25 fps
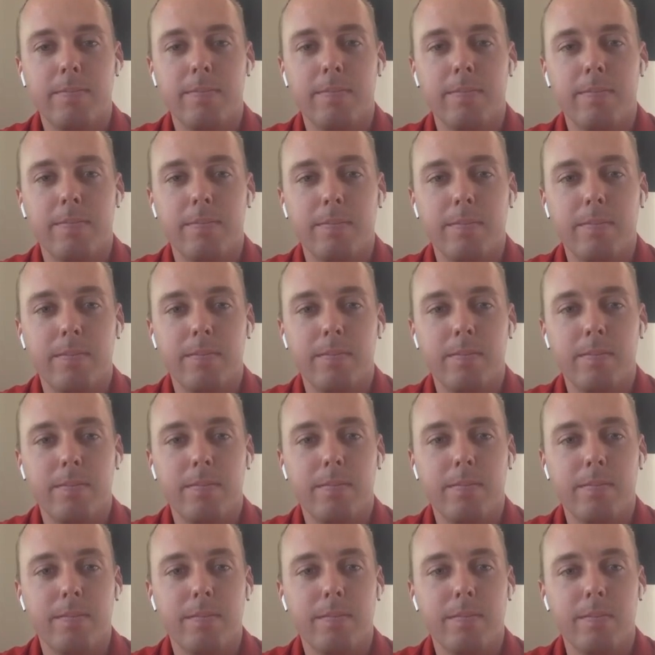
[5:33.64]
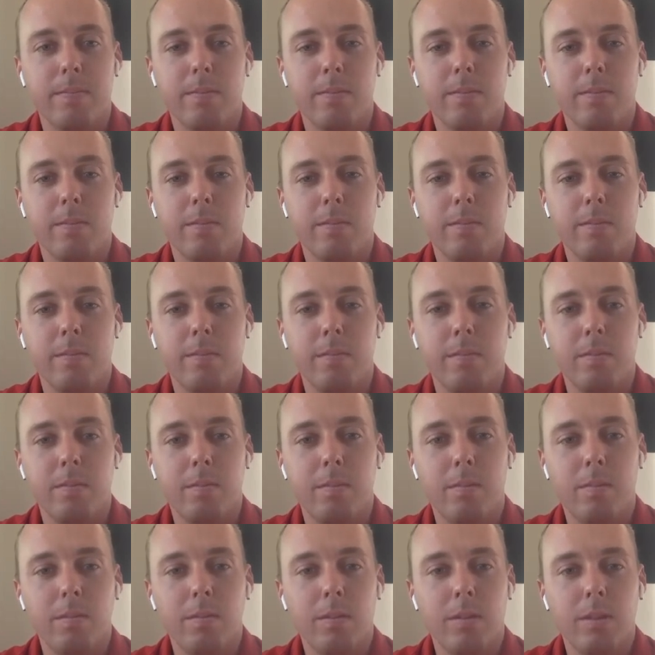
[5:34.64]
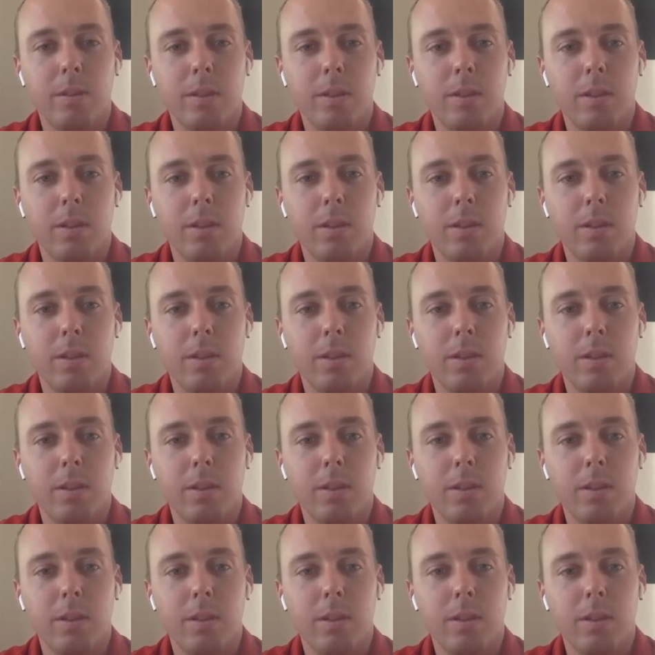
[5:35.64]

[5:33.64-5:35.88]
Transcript: (no one is talking)